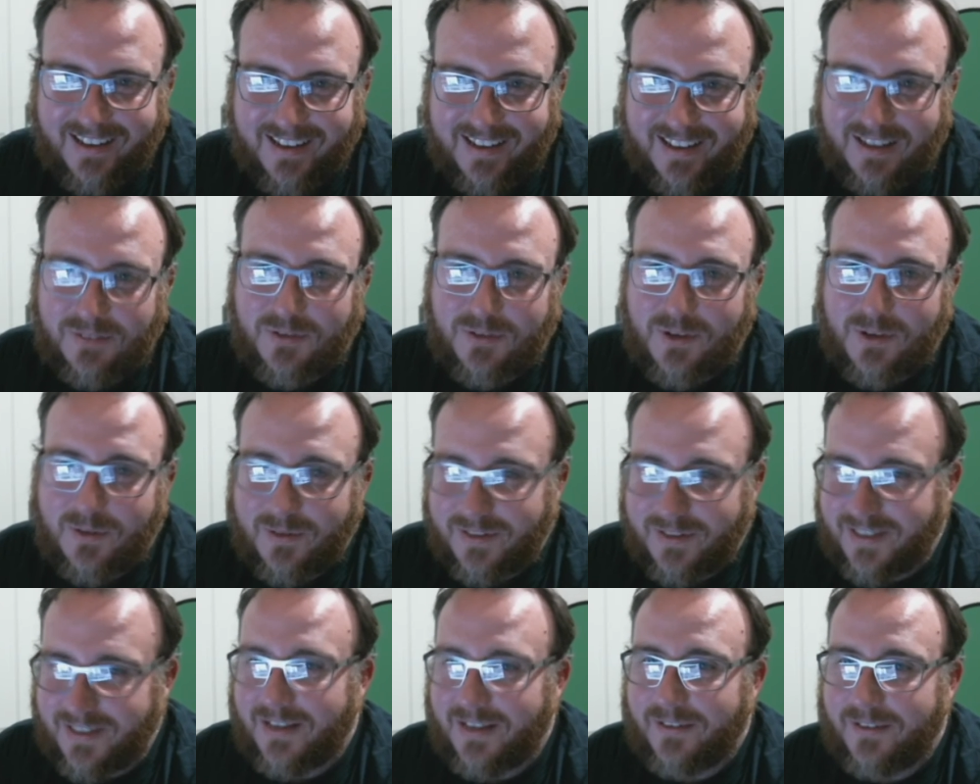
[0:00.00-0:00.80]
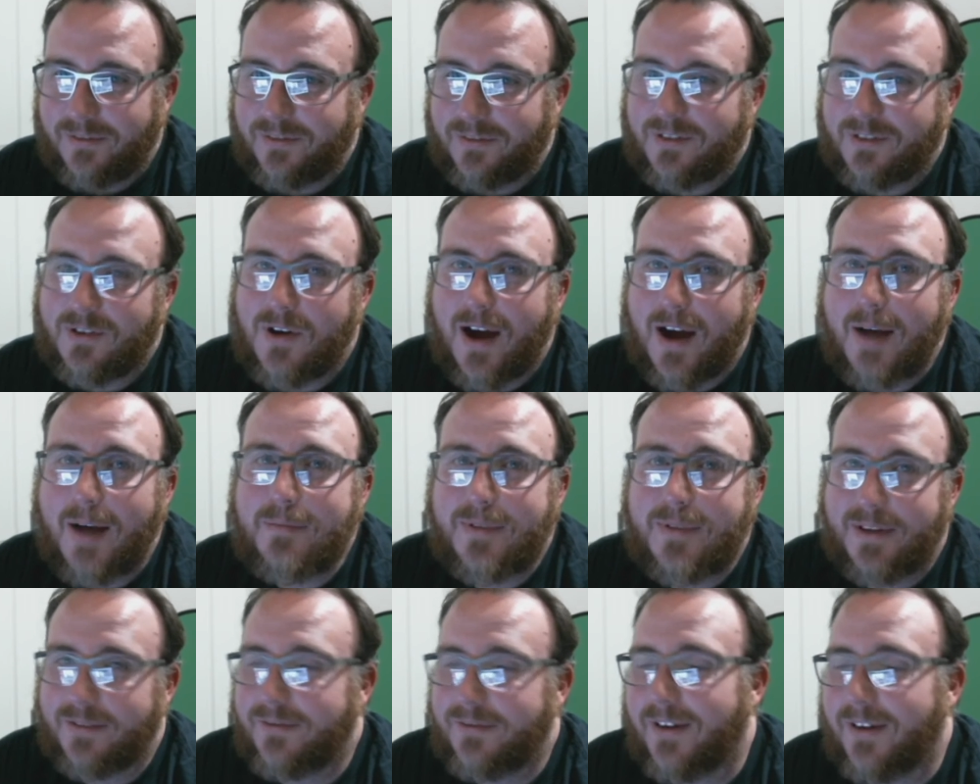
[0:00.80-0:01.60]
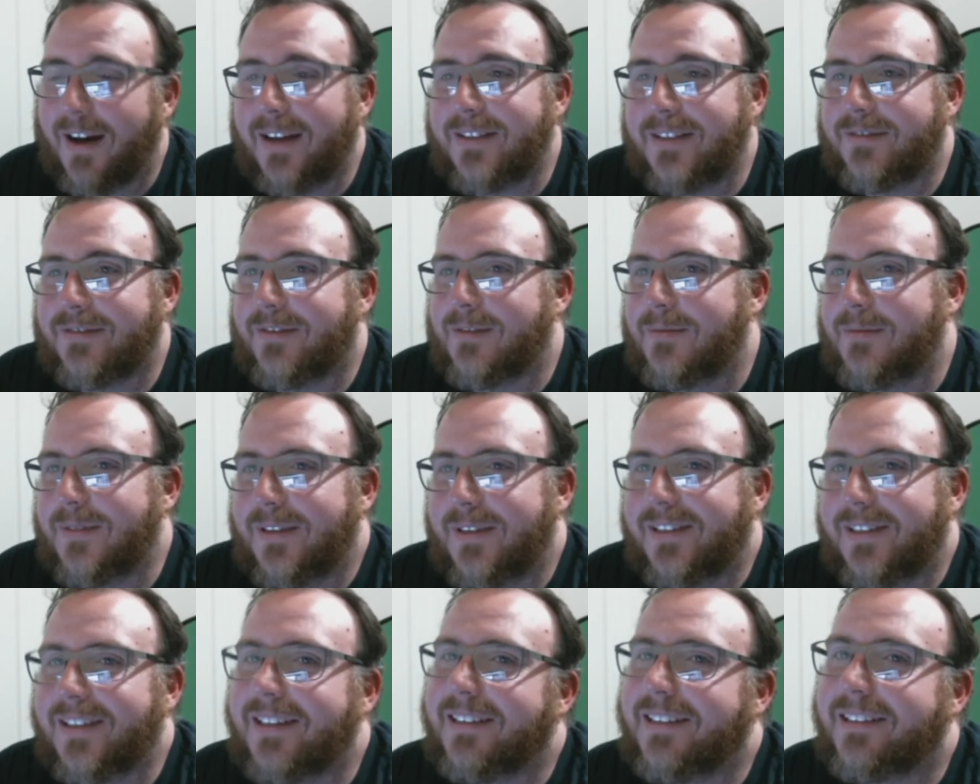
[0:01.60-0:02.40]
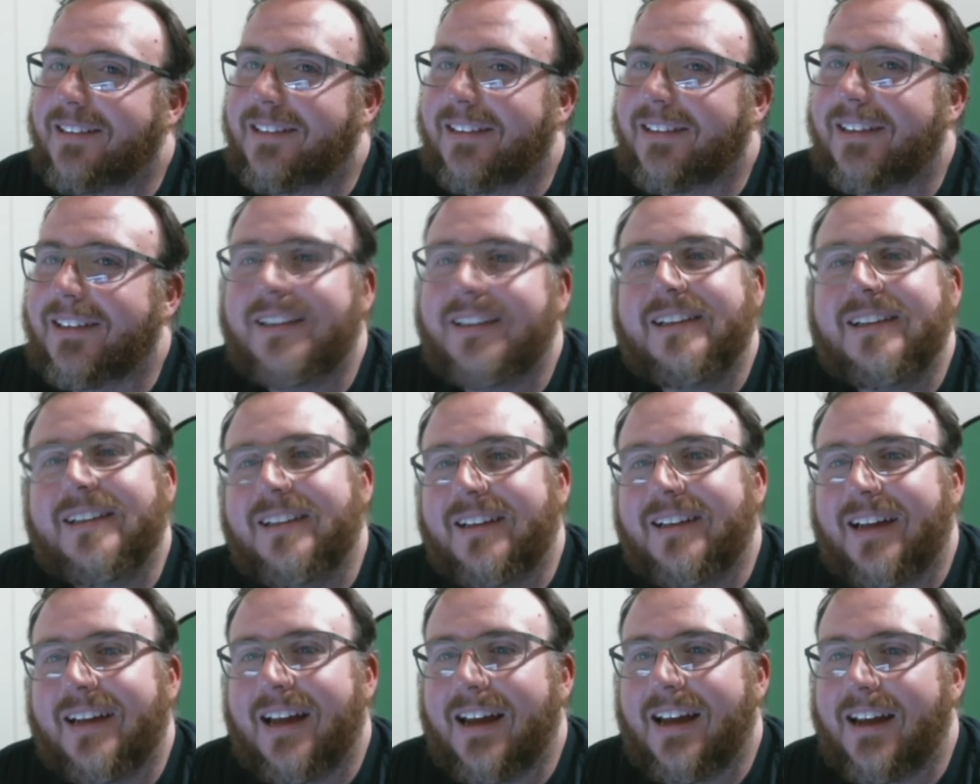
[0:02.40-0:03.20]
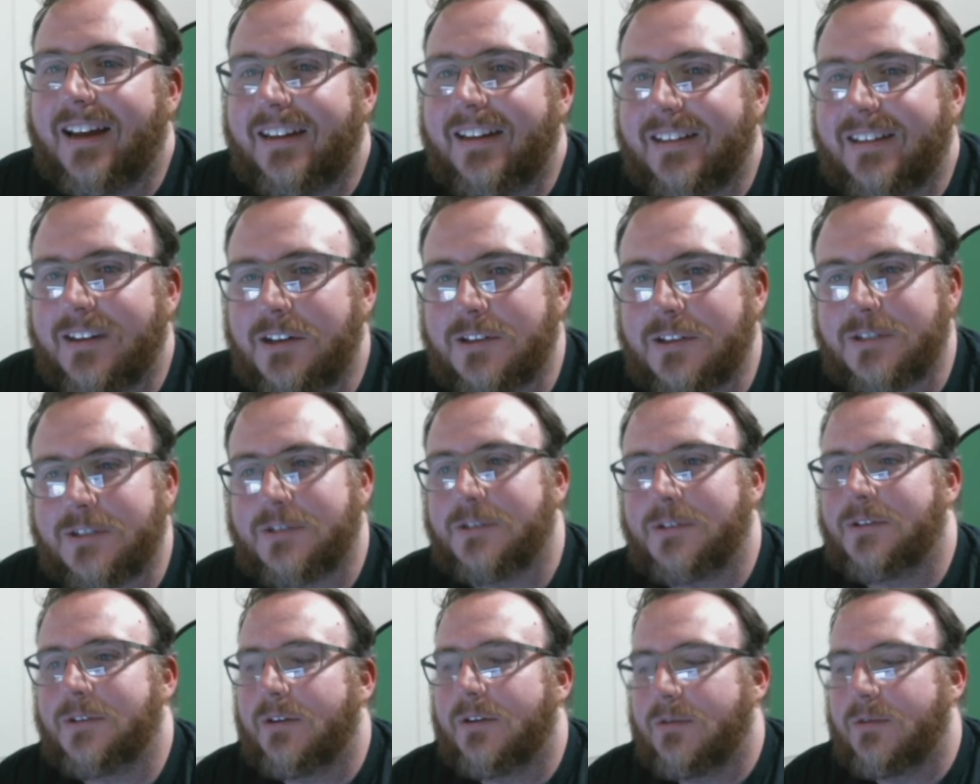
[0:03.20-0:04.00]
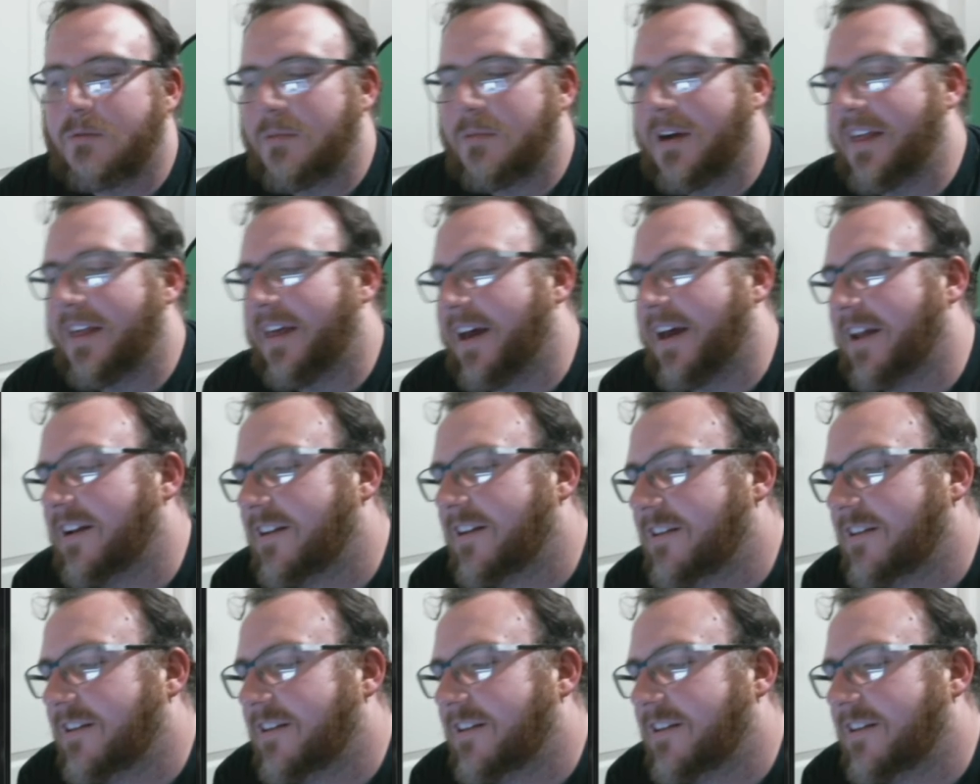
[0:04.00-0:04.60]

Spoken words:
if you received crappy advice from your teacher and got screwed over by that.